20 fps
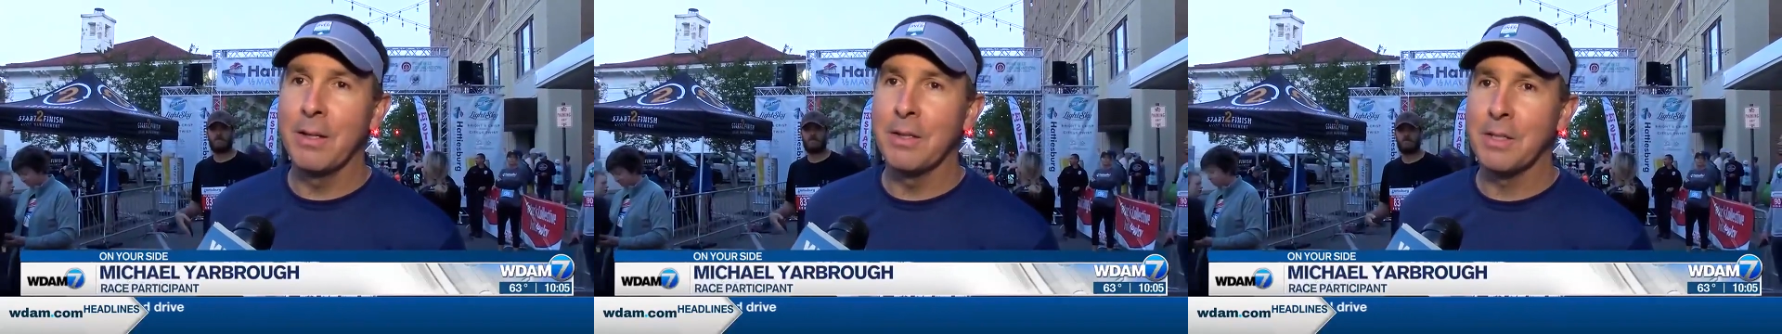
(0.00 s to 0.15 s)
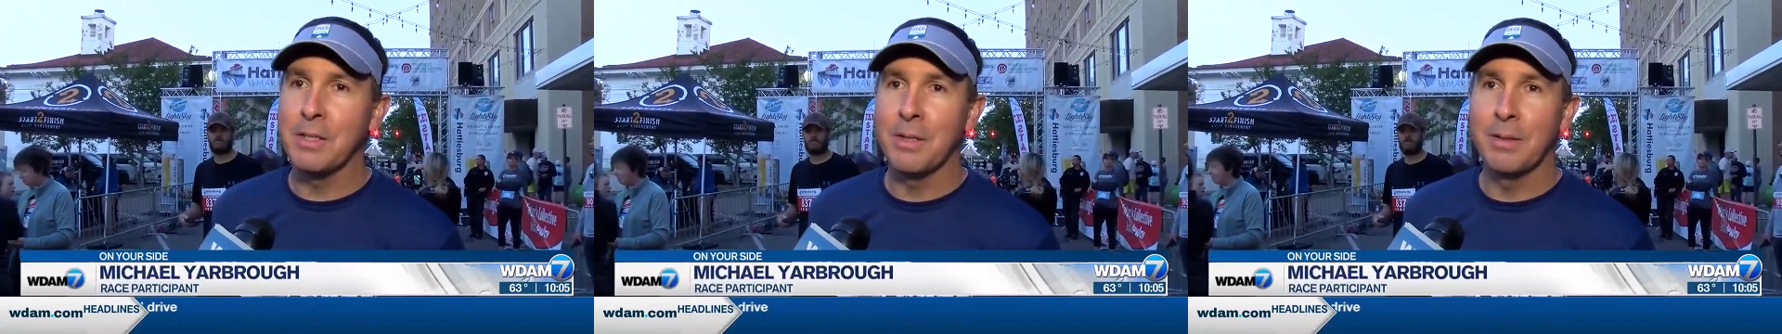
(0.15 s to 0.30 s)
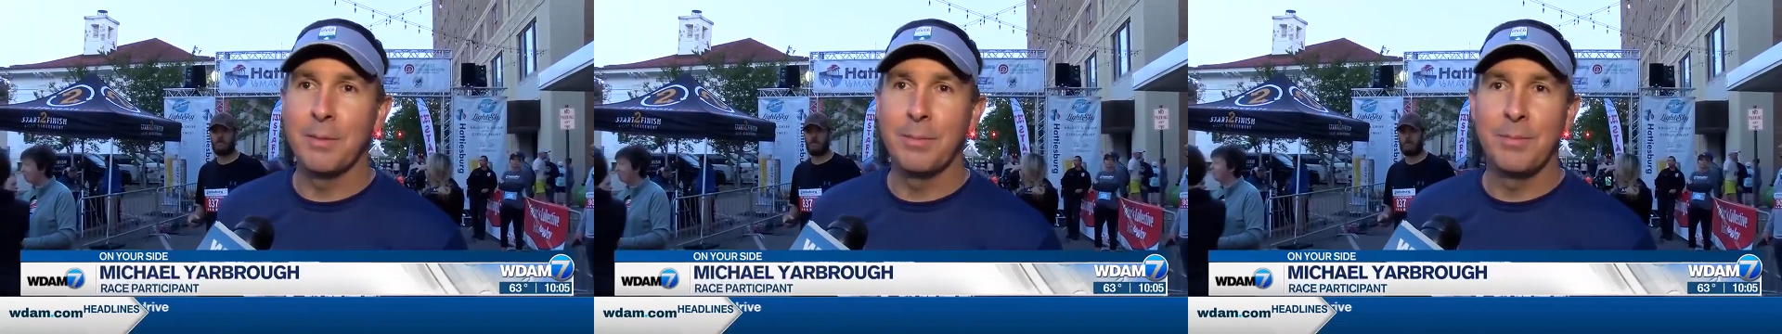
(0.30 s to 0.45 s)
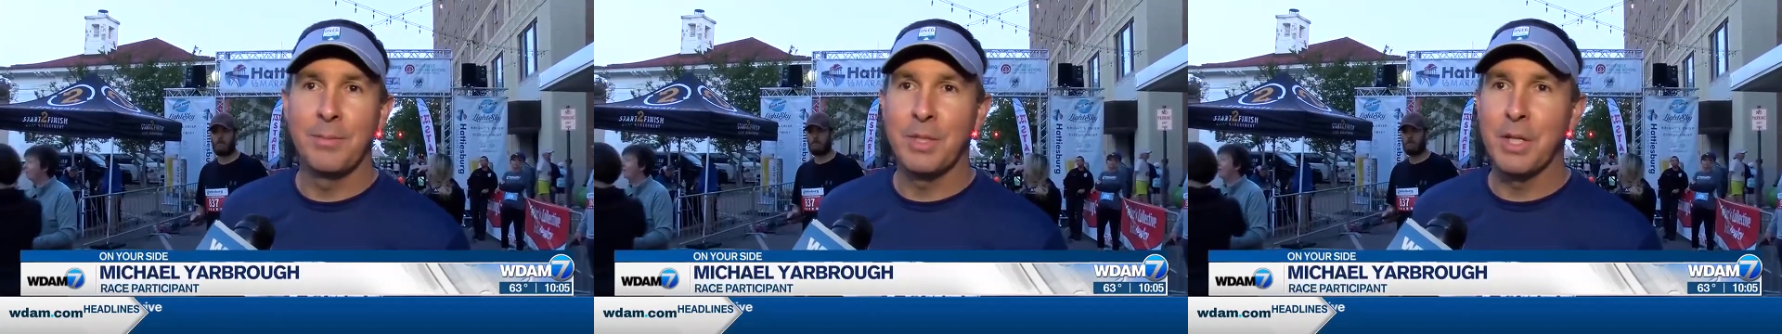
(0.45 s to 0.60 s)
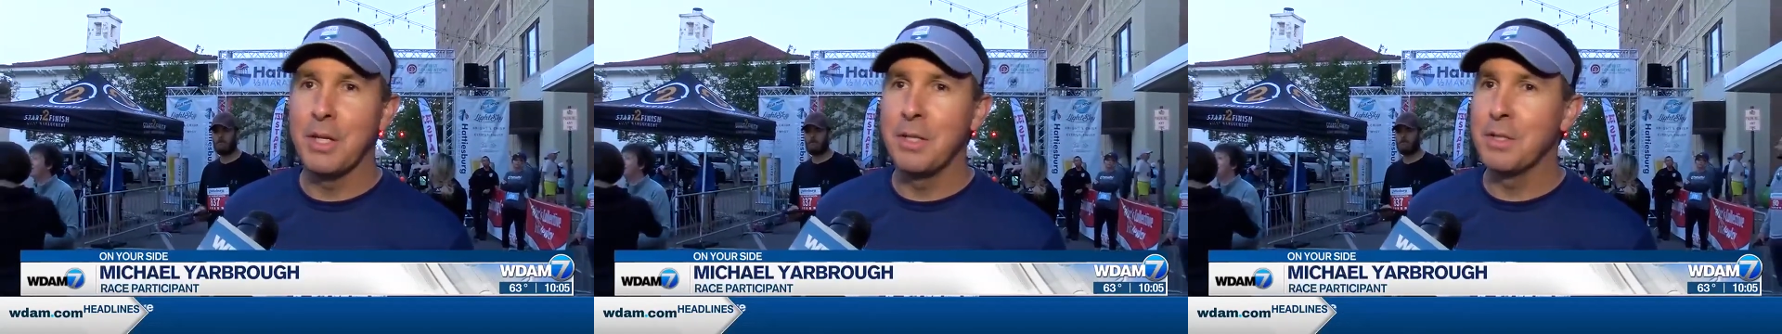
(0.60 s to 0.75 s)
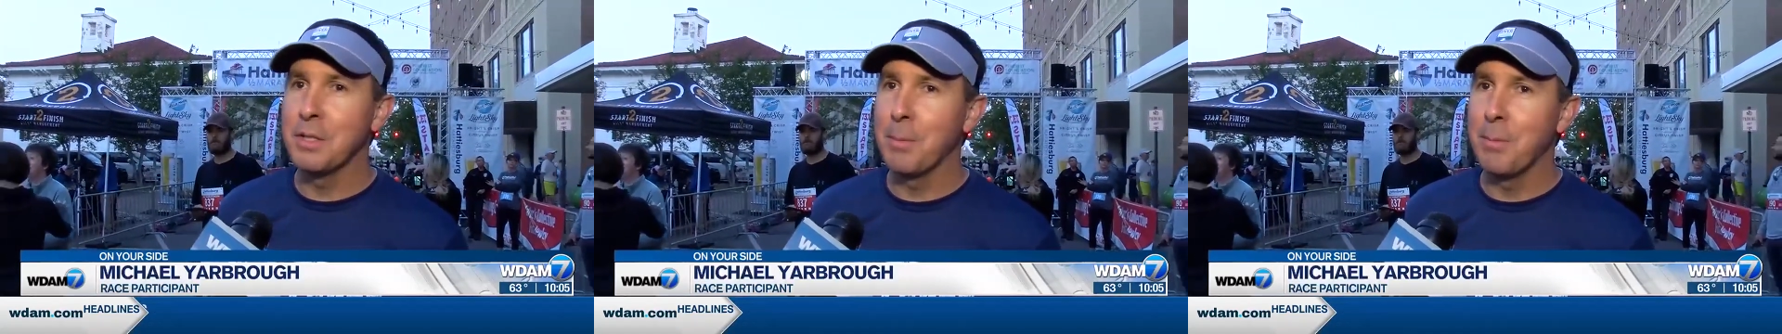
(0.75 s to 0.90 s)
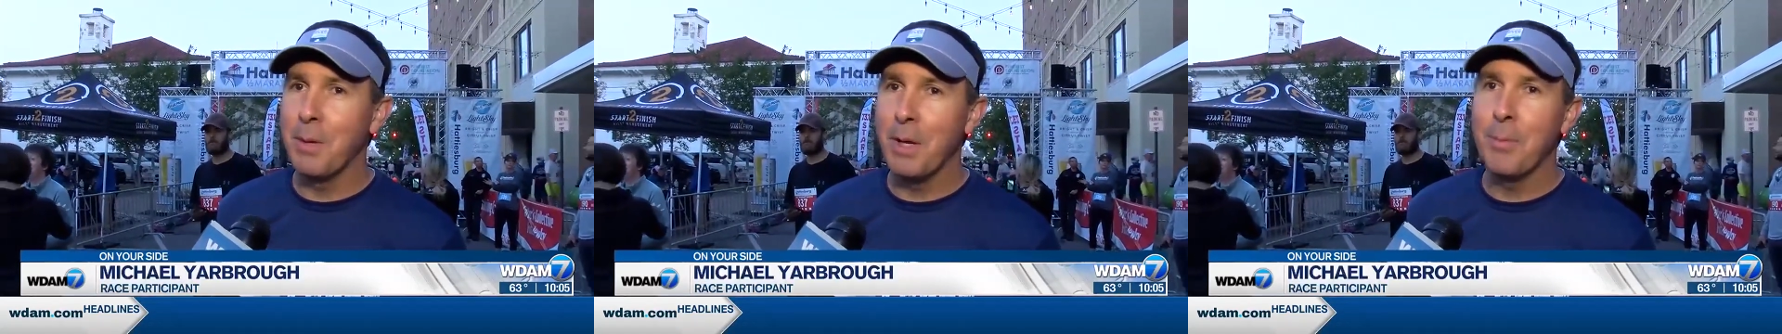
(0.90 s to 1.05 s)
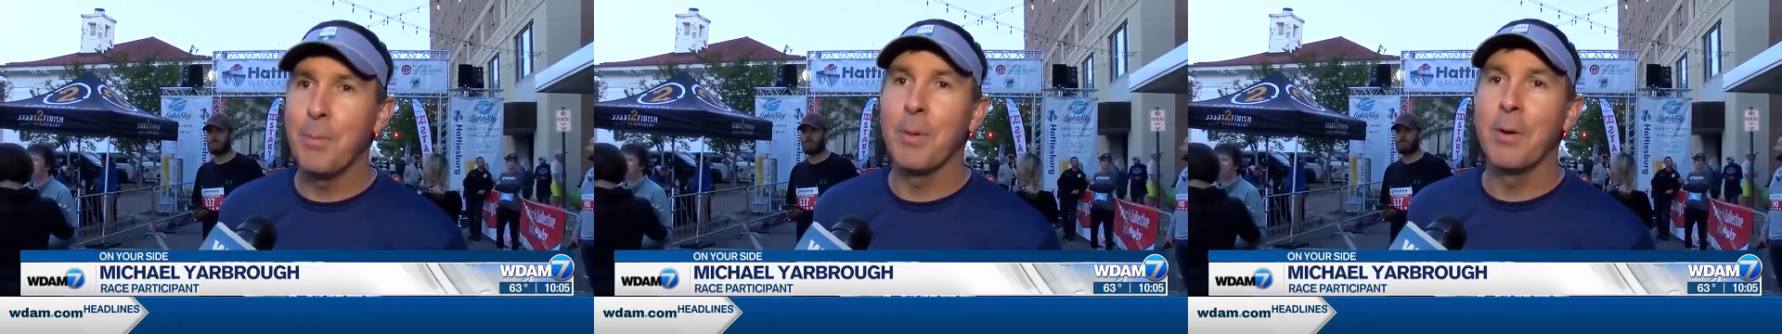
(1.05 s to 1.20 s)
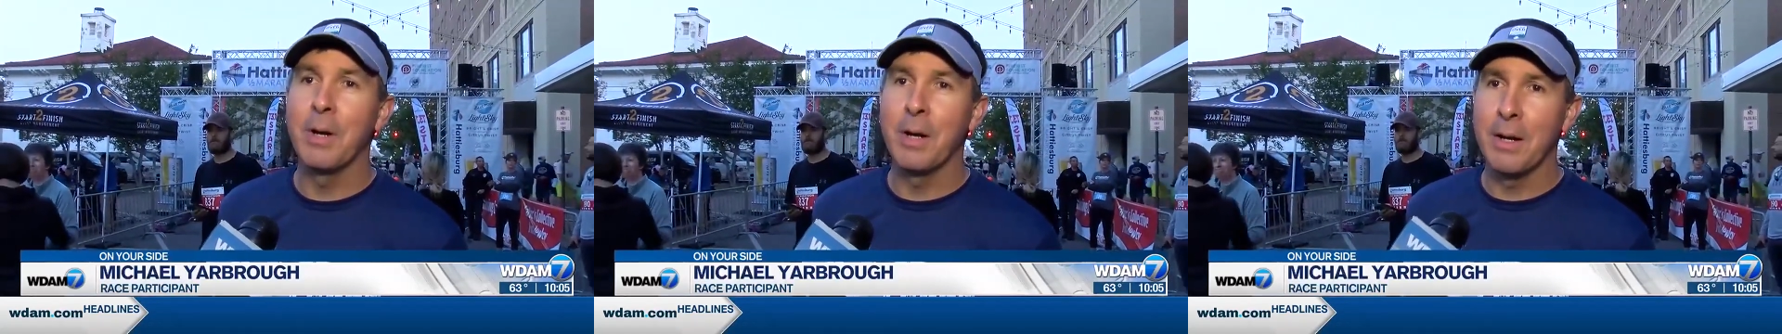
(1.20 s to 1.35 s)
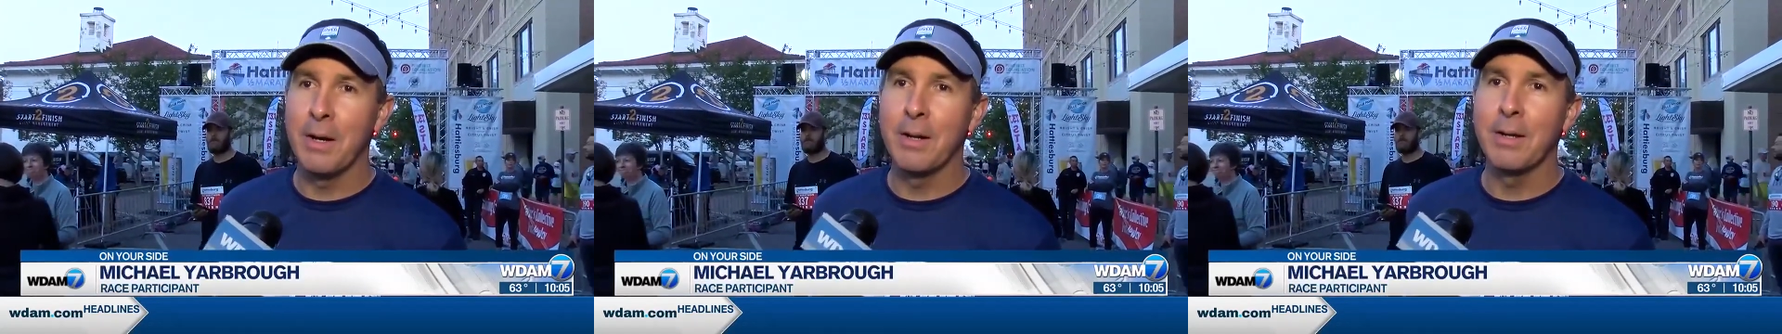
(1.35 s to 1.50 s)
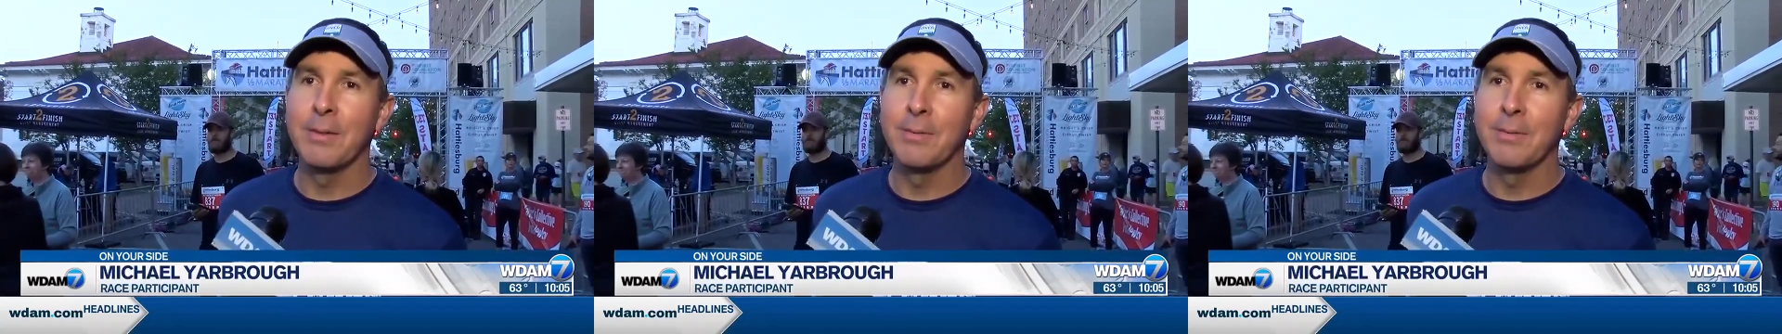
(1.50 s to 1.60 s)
There's so tons of people here.